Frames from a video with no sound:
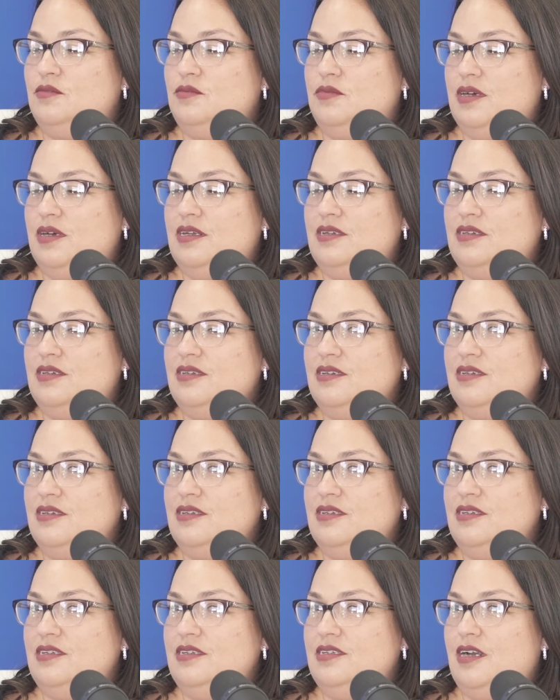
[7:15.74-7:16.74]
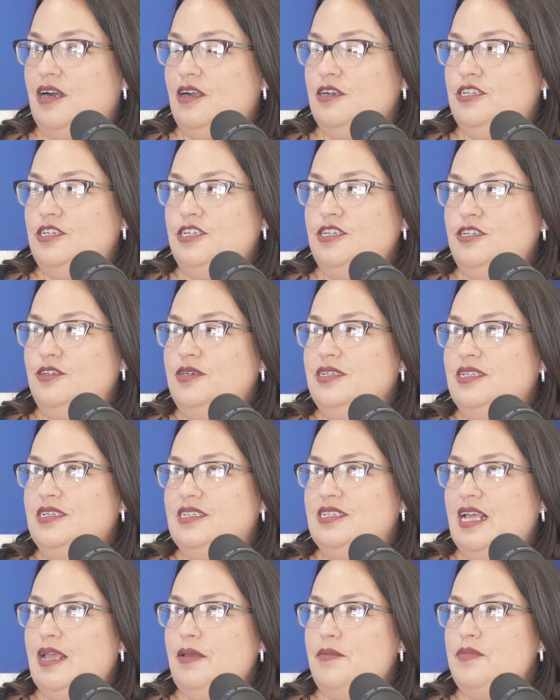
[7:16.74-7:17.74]
well, aren't you doing the
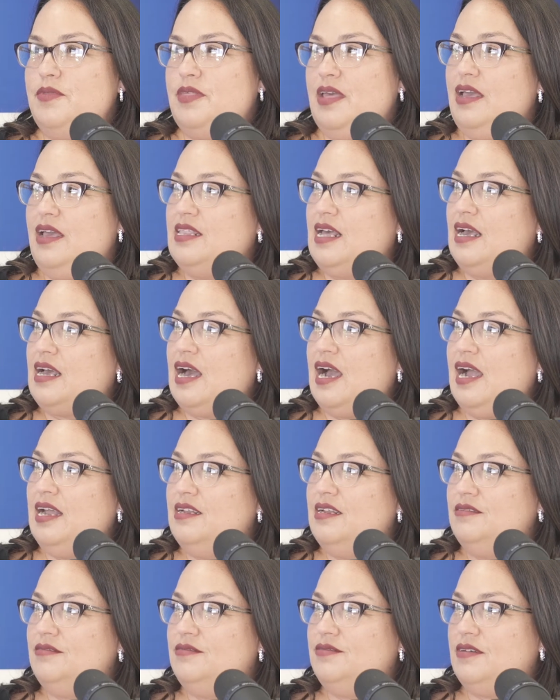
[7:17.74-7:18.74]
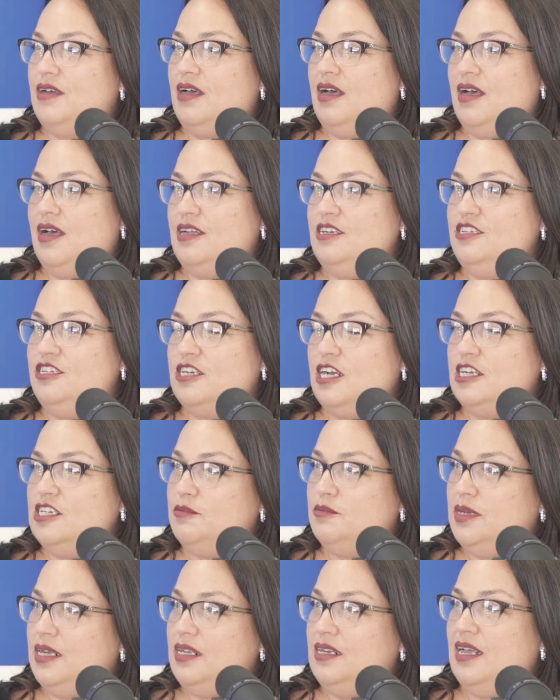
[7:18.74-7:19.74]
same thing? That kind of
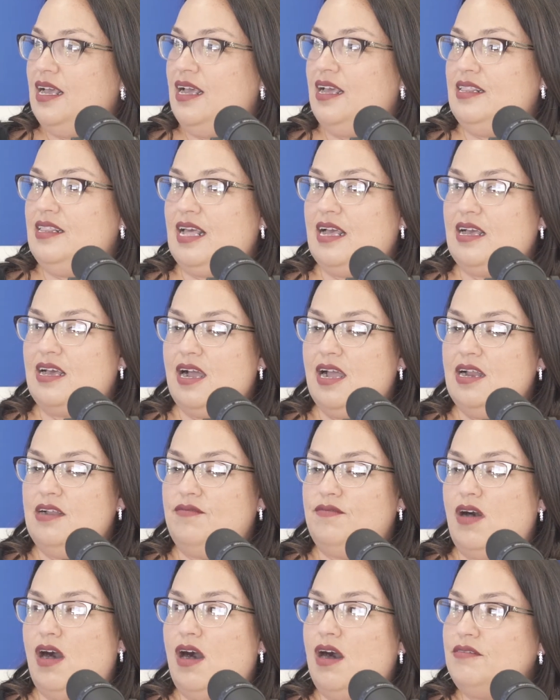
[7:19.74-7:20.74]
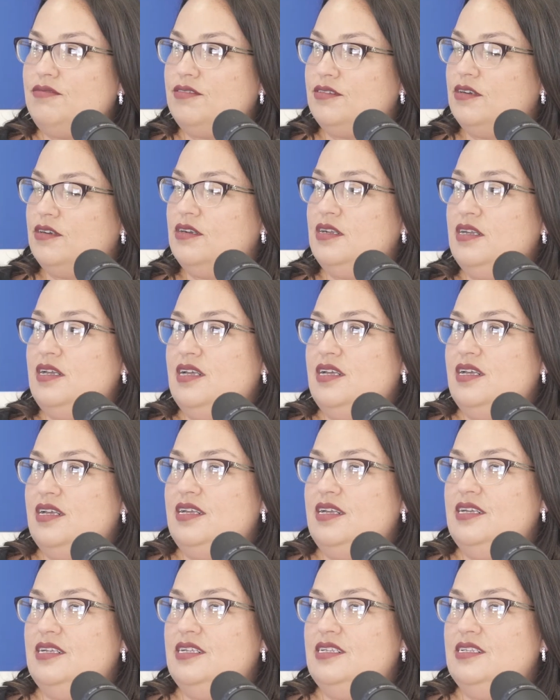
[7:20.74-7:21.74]
judgment and that kind of offer
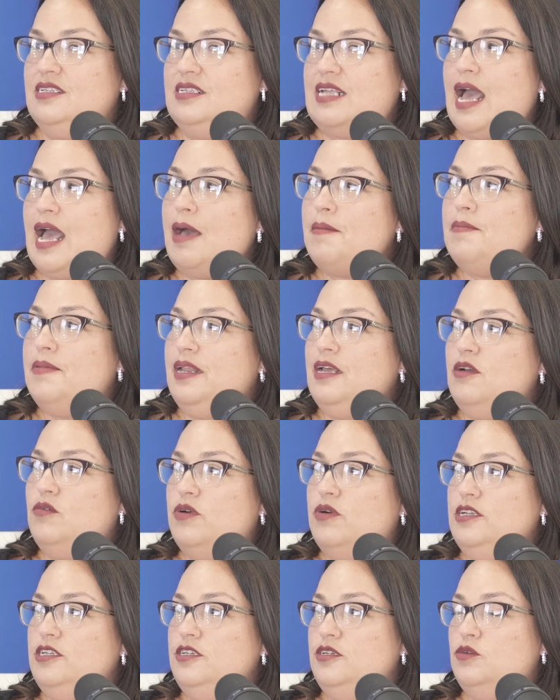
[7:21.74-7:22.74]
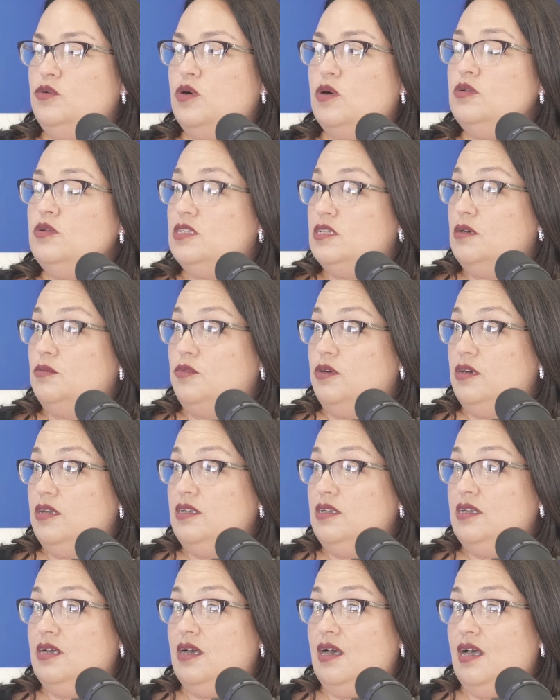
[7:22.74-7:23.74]
is happening when you quote
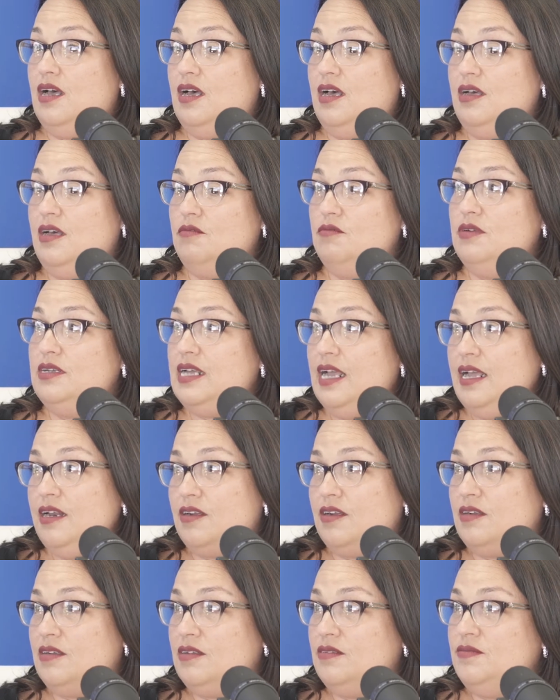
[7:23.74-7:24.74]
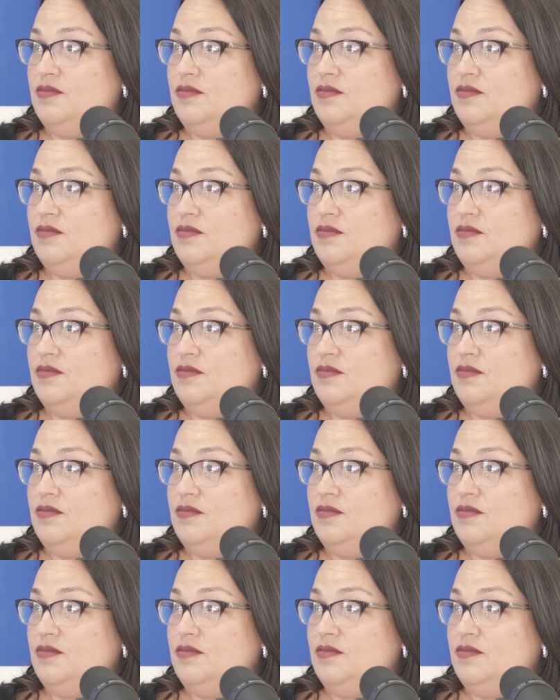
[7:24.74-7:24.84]
someone a retainer.